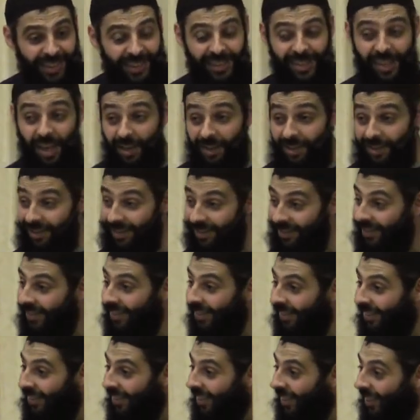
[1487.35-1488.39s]
Son,
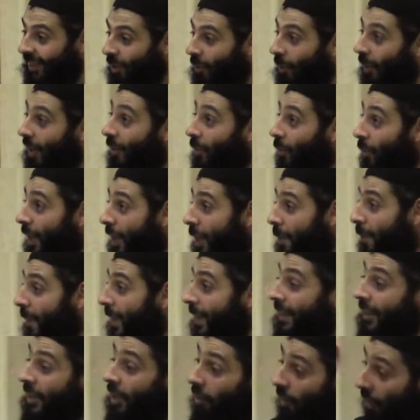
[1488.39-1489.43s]
when we
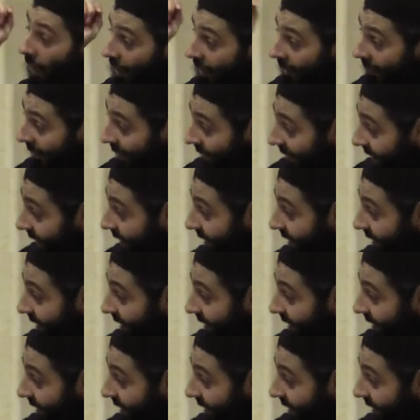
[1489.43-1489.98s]
beat the rug,